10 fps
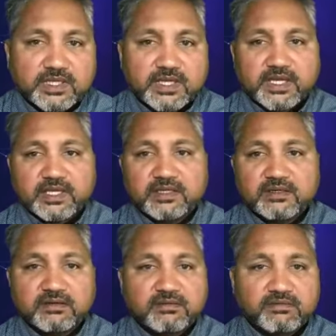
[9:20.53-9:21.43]

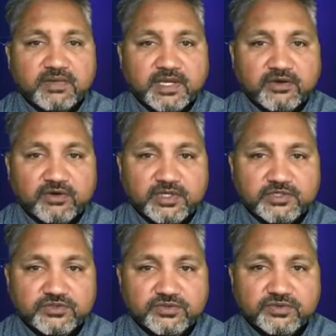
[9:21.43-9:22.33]
And according
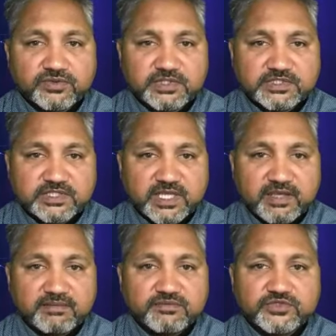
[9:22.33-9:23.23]
to these
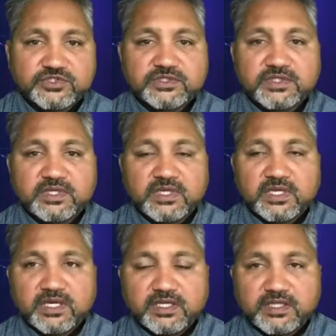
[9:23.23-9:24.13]
names,
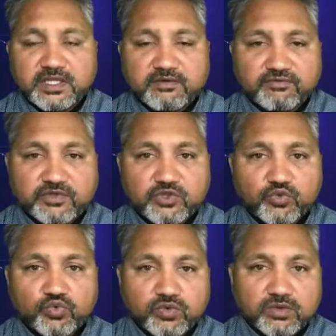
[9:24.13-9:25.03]
they have
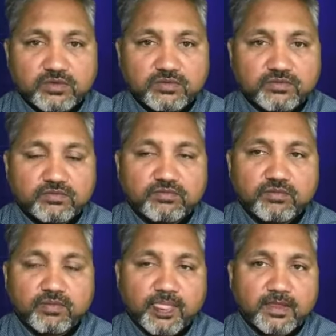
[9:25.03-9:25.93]
Kul.
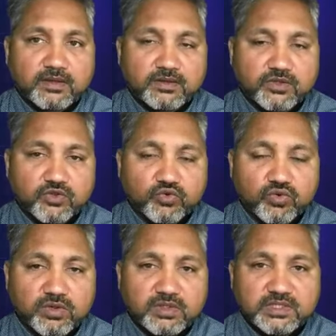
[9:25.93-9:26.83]

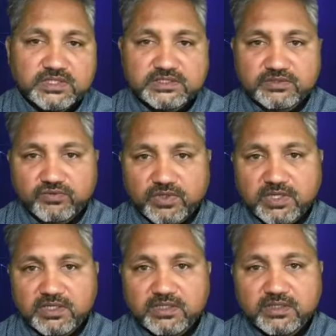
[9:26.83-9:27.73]
Kul is the
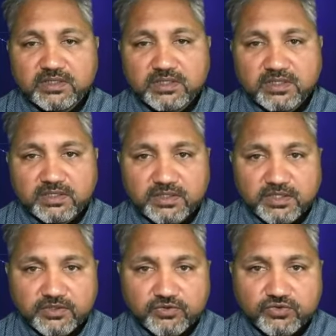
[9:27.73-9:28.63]
word
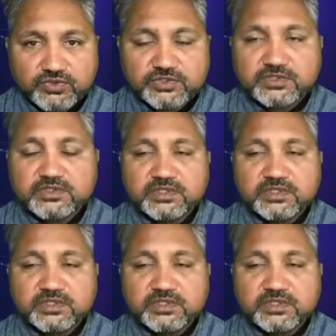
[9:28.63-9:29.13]
they use